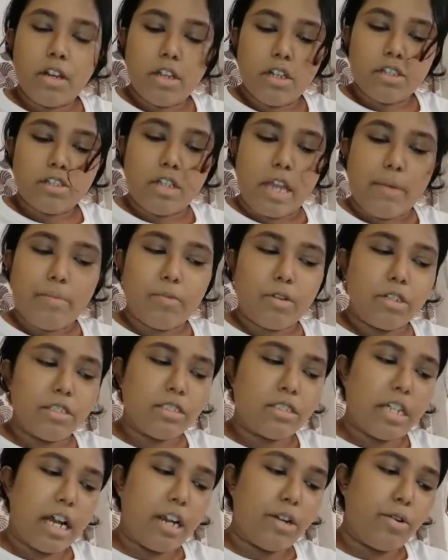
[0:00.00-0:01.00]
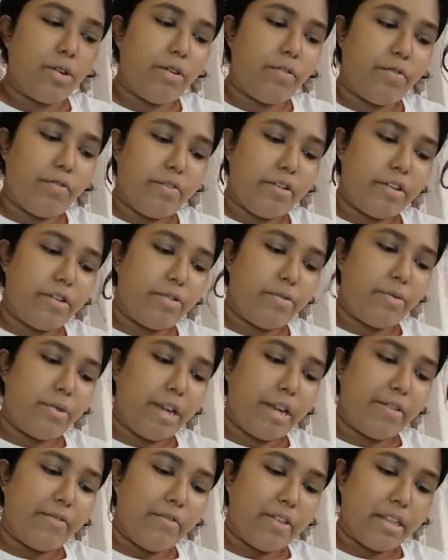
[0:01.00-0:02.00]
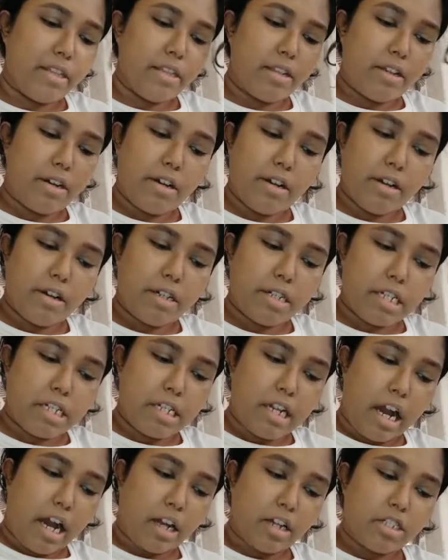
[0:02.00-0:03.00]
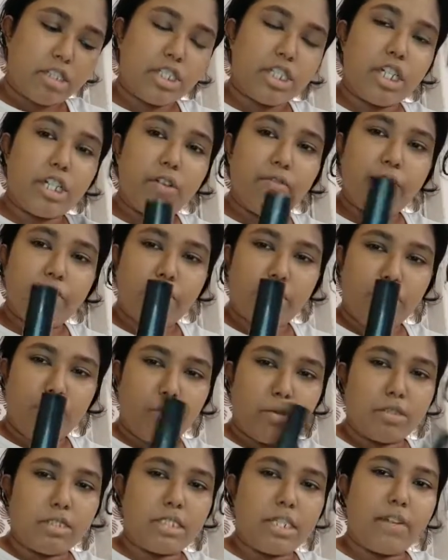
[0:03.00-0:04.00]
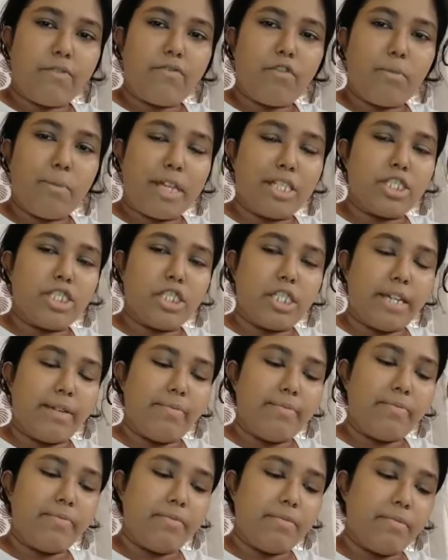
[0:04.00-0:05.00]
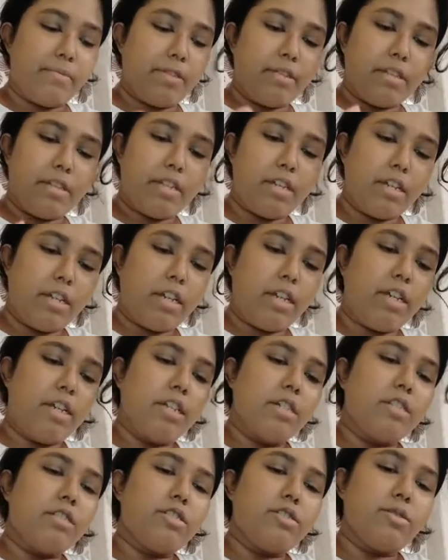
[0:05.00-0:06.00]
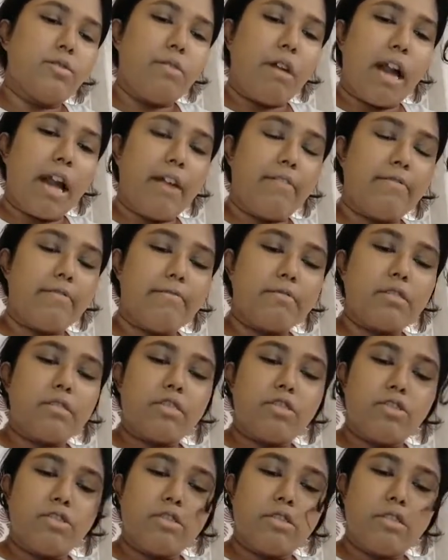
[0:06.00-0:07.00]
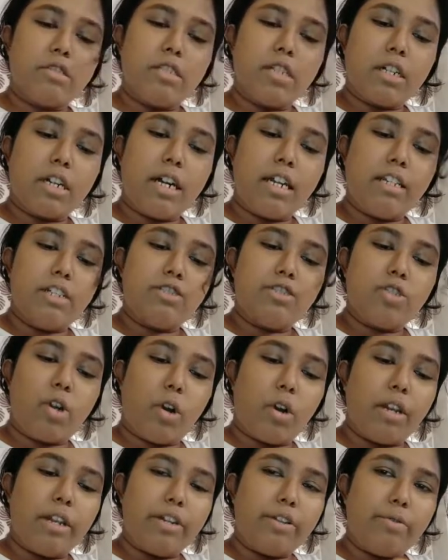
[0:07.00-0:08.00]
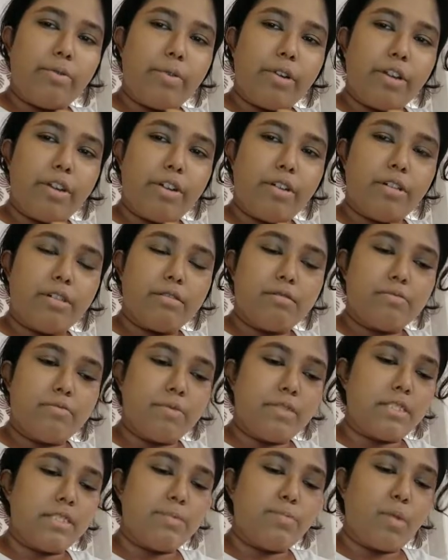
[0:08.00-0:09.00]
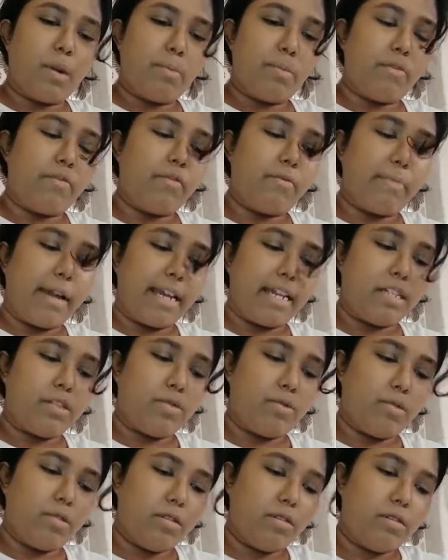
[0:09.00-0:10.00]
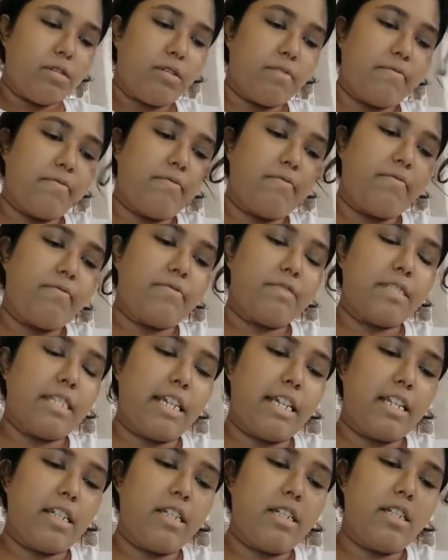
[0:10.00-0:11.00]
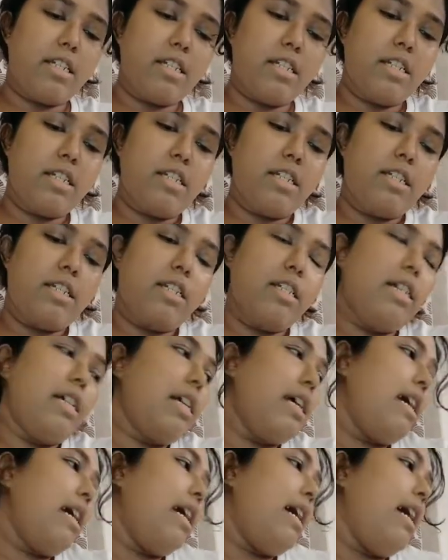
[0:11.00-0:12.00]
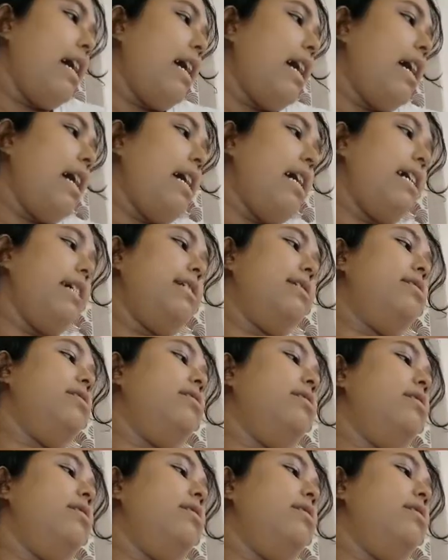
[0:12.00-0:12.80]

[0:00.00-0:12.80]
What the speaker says: So I'm going to start off with doing with a darker shade of a duo stick from H&M. So I have the color chocolate over here, which is proper for my tone of skin. And